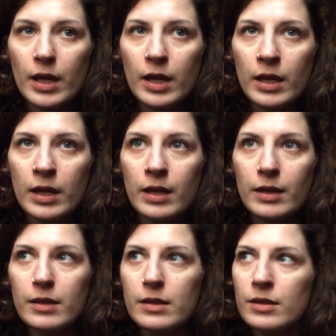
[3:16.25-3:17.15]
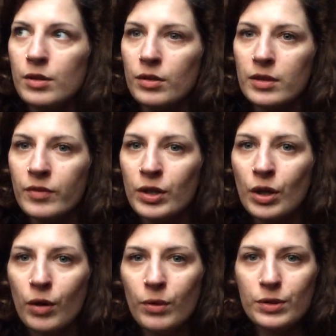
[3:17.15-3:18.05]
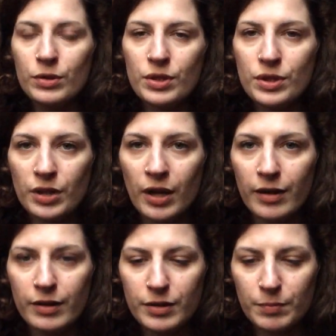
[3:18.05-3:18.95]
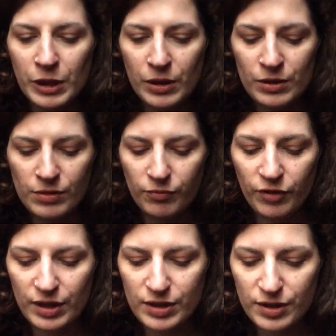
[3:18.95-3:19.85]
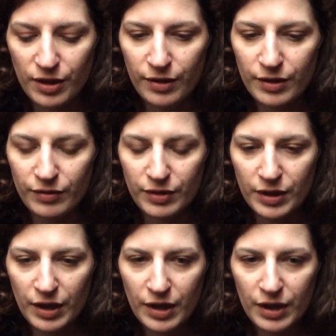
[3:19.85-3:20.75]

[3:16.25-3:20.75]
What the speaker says: I don't even know where to start, because things started